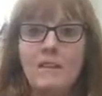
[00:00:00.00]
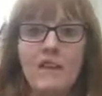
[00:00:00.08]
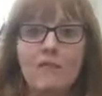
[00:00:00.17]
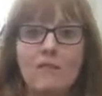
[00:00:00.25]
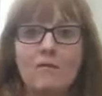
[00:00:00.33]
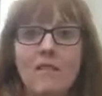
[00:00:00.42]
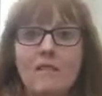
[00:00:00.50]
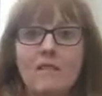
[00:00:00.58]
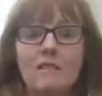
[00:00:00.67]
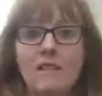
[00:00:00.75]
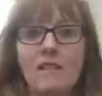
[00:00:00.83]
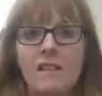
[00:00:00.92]
You can have a
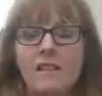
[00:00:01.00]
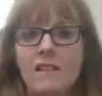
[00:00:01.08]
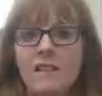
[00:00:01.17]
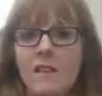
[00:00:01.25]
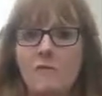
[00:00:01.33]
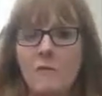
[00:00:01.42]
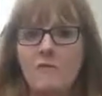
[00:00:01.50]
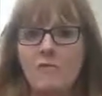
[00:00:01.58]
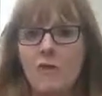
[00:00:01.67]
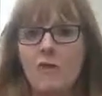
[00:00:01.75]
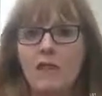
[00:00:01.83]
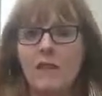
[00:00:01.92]
resident that thinks that they've been
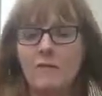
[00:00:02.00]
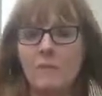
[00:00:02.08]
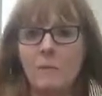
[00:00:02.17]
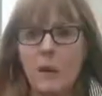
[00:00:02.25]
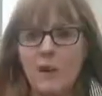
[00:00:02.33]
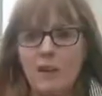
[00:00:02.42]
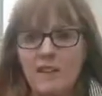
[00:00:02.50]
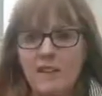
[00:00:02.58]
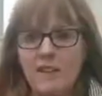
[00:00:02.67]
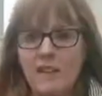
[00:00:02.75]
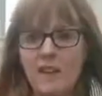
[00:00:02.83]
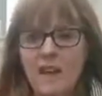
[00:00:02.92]
wrongly given a parking
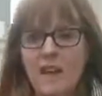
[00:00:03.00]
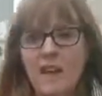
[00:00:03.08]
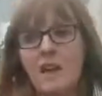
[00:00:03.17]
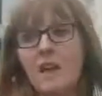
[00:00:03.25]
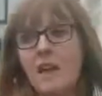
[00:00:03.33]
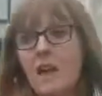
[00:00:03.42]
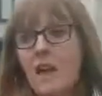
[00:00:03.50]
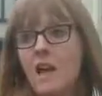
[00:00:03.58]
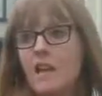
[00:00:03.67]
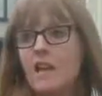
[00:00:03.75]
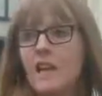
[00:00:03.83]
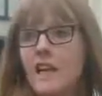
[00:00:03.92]
ticket.
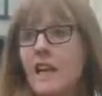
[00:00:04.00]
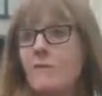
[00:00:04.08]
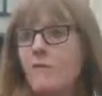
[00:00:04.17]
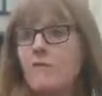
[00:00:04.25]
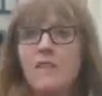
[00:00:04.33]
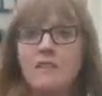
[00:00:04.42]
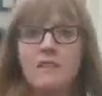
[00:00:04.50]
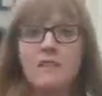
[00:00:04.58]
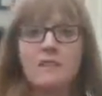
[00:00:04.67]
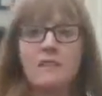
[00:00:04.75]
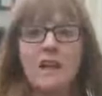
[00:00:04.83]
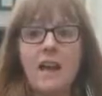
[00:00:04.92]
You can have a
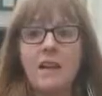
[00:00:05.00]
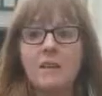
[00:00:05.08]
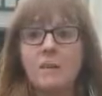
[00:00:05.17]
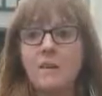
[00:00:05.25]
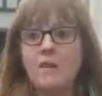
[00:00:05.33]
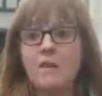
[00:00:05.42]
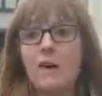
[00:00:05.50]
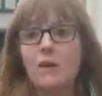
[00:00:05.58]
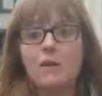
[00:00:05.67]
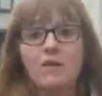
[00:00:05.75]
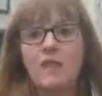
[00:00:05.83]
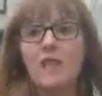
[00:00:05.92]
resident that has been
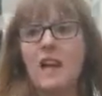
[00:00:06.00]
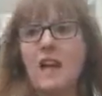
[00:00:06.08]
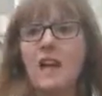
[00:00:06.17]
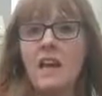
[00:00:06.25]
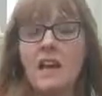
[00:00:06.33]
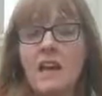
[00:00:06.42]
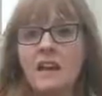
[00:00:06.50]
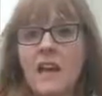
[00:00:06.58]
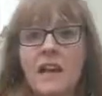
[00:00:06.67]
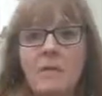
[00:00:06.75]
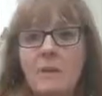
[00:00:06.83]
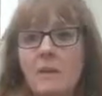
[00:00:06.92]
involved in a
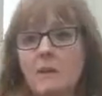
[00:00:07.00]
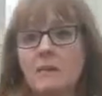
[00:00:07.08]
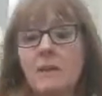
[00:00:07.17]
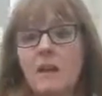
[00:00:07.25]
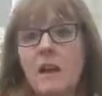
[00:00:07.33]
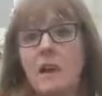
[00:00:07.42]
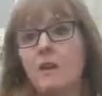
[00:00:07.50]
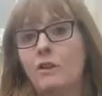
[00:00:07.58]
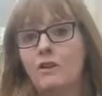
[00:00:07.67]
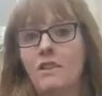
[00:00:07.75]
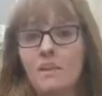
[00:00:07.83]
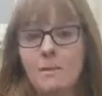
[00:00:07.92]

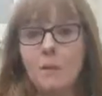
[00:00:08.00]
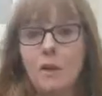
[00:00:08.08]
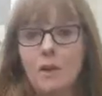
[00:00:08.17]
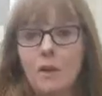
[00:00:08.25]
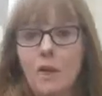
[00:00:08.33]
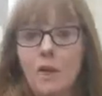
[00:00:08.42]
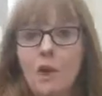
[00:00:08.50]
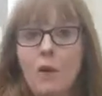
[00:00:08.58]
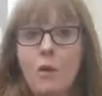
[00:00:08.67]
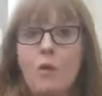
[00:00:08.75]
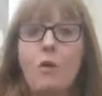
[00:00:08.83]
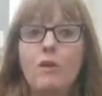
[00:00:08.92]
neighbourhood dispute.
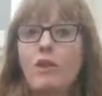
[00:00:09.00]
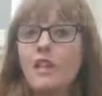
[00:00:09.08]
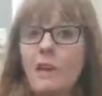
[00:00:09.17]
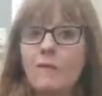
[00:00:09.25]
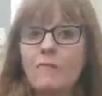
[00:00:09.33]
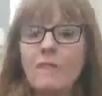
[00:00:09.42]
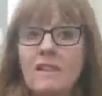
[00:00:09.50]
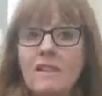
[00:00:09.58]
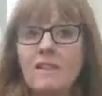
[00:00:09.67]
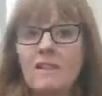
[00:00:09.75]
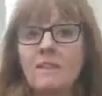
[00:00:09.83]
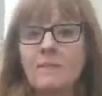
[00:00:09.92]
Or you could have a
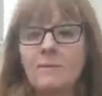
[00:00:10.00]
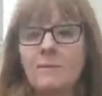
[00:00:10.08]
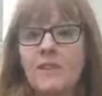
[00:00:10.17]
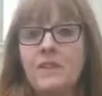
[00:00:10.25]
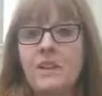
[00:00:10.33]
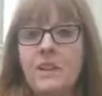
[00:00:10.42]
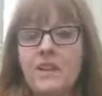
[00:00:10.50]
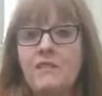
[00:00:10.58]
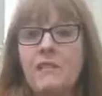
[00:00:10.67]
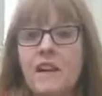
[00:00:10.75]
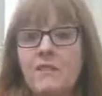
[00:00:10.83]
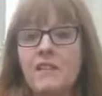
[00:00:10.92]
resident that's
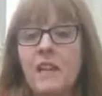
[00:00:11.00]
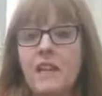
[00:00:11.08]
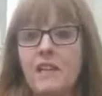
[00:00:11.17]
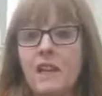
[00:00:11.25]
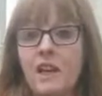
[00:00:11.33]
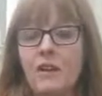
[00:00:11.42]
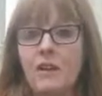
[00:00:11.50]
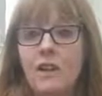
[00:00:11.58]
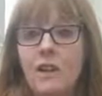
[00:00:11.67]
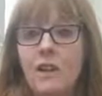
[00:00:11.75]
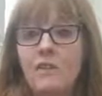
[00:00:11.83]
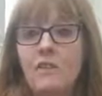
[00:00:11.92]
turning around telling you
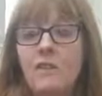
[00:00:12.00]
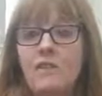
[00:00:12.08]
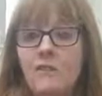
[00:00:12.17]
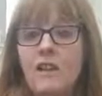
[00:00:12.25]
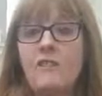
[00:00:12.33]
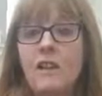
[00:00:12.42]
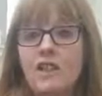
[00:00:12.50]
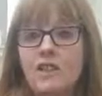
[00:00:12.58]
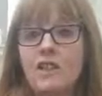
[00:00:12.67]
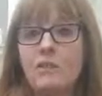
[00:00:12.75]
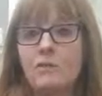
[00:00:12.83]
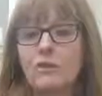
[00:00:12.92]
that 3
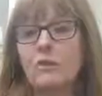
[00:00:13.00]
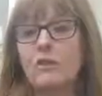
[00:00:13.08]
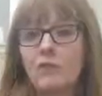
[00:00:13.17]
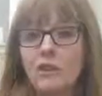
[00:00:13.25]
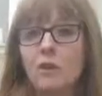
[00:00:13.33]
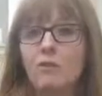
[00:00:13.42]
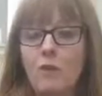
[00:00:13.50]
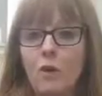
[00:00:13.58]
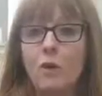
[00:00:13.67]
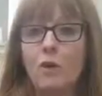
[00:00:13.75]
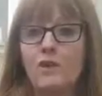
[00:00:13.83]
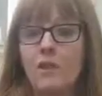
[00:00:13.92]
or
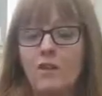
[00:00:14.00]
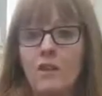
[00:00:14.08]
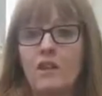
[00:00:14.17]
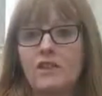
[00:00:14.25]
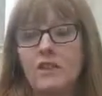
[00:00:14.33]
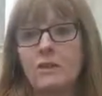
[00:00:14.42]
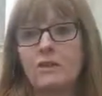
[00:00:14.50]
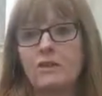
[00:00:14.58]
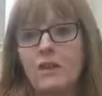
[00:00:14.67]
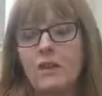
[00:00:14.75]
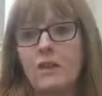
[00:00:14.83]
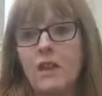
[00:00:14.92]
4 of her
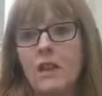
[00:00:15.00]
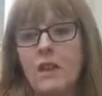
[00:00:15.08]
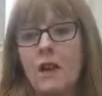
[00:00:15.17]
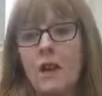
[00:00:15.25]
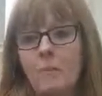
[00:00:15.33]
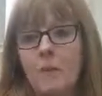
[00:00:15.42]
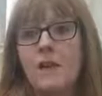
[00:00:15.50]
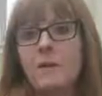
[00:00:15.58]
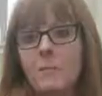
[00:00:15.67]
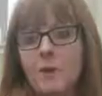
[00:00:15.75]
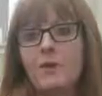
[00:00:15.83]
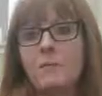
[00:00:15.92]
children are being
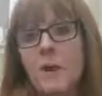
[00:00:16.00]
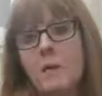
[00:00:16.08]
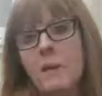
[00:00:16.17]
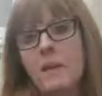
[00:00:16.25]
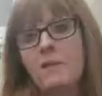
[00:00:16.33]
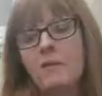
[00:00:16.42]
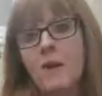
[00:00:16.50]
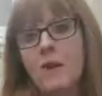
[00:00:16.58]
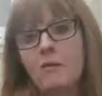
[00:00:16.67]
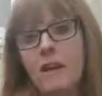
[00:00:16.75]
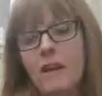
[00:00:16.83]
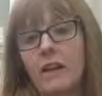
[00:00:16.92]
abused by a
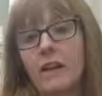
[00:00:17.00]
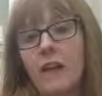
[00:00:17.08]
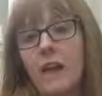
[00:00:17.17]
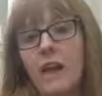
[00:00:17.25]
paedophile ring.